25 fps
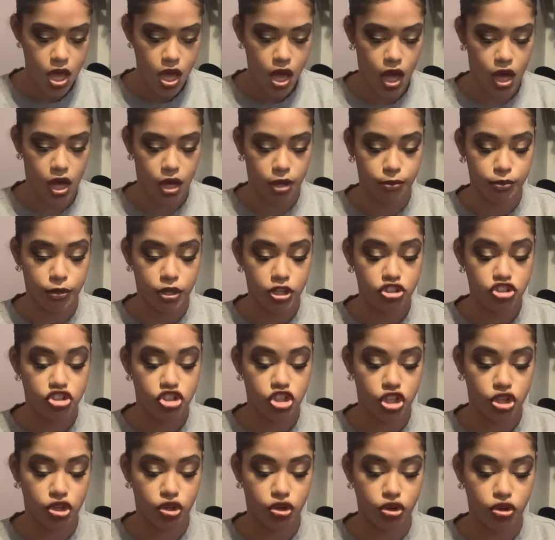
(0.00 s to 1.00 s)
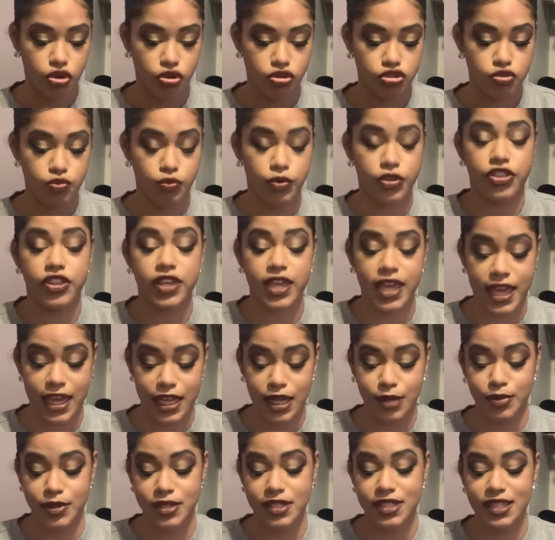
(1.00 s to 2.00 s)
um, Chilled with
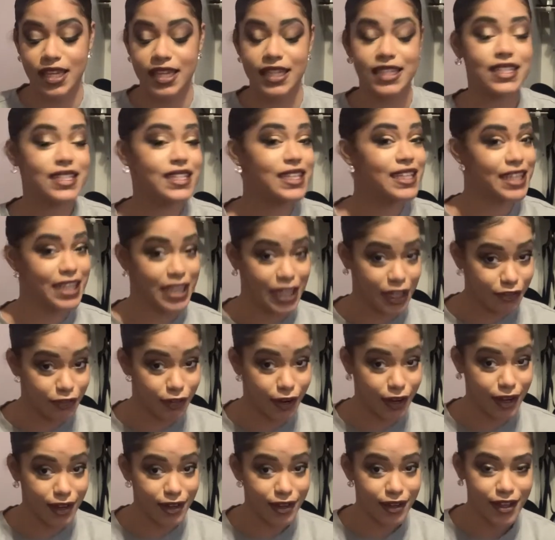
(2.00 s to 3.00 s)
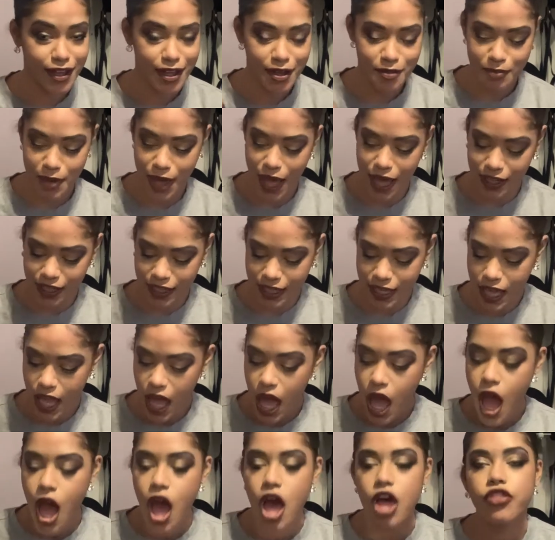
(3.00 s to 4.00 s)
Cannabis Sativa palette.
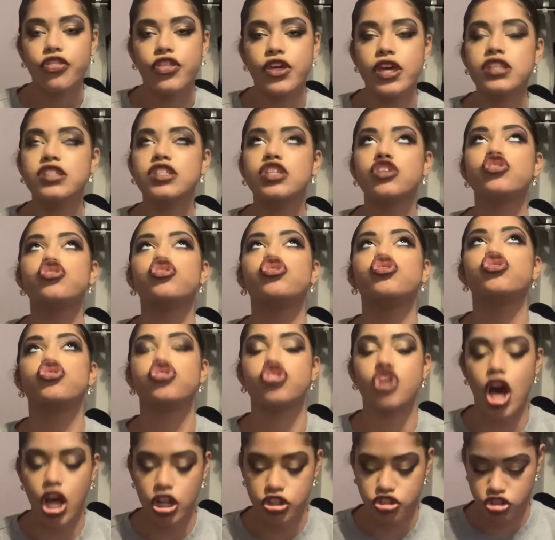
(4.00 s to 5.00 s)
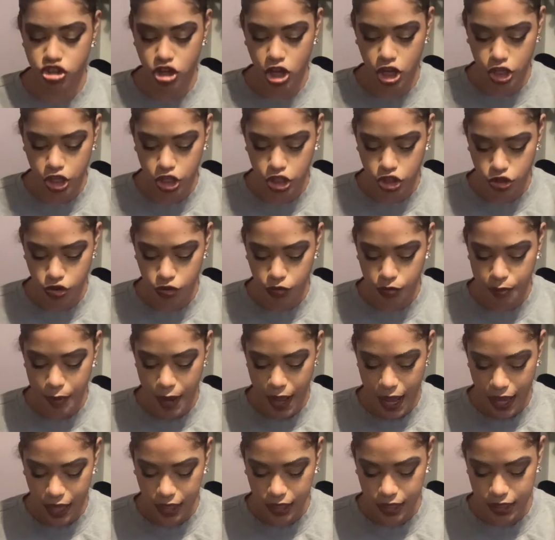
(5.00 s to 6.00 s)
This is such a cute
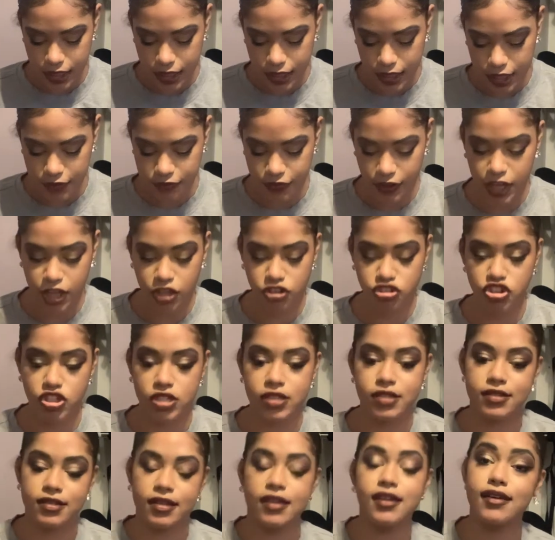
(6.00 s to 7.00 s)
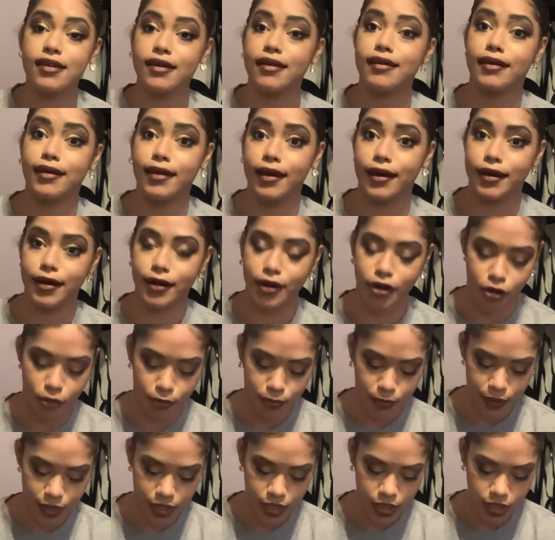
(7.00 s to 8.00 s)
palette. If I could just get it
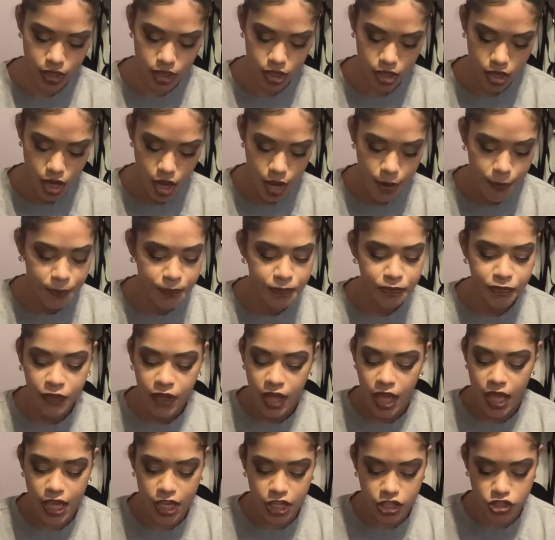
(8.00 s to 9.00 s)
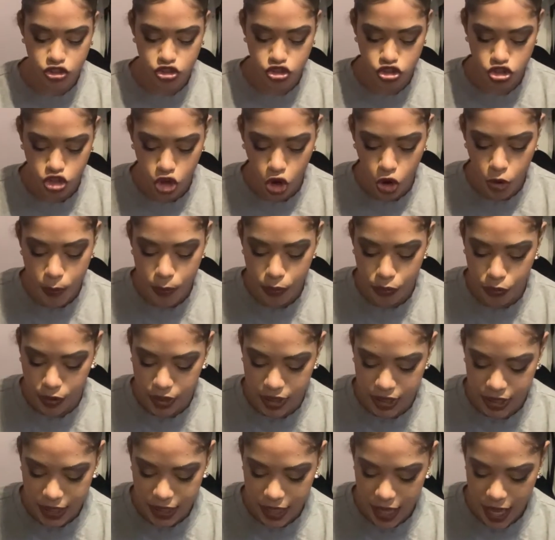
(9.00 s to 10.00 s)
open. It's so
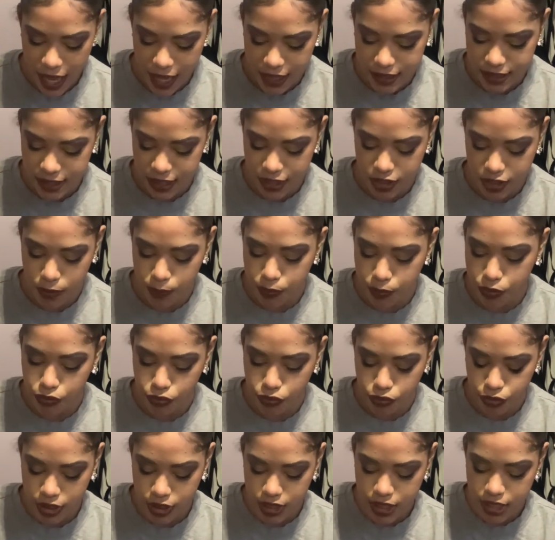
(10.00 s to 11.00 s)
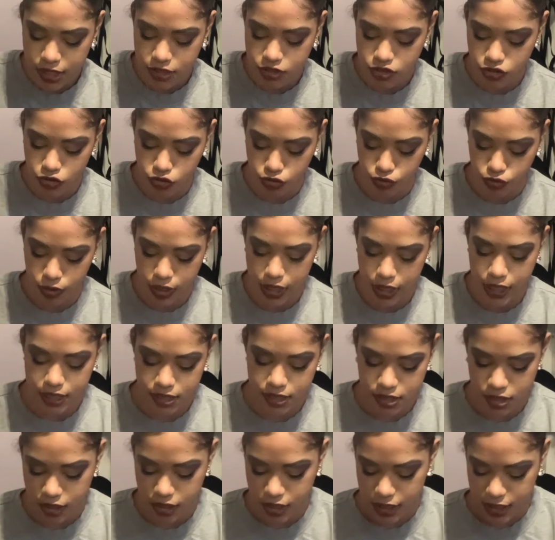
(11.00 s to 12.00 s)
pretty. It has like the prettiest
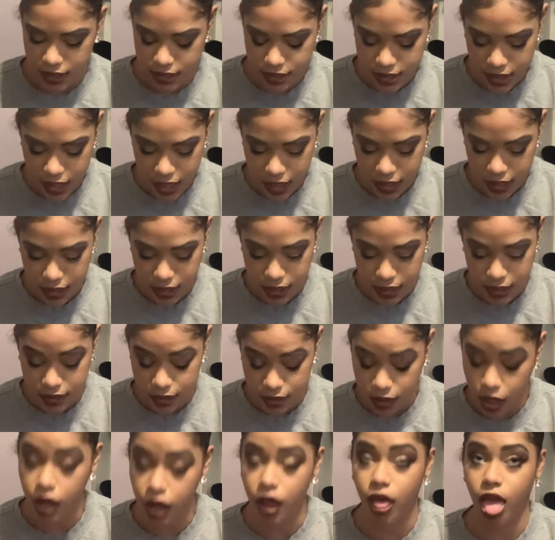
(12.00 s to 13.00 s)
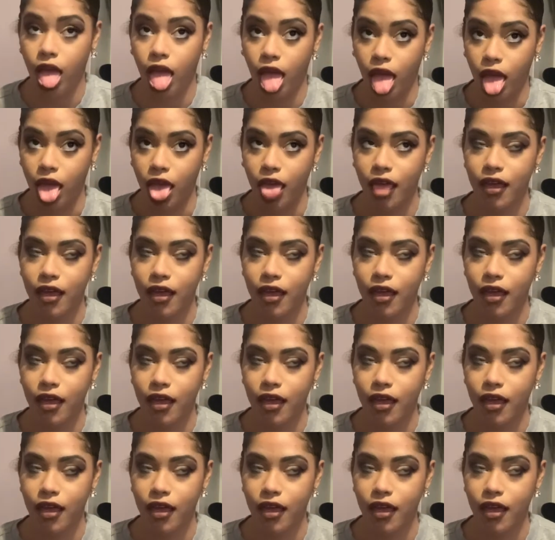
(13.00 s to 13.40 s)
greens on the inside and ah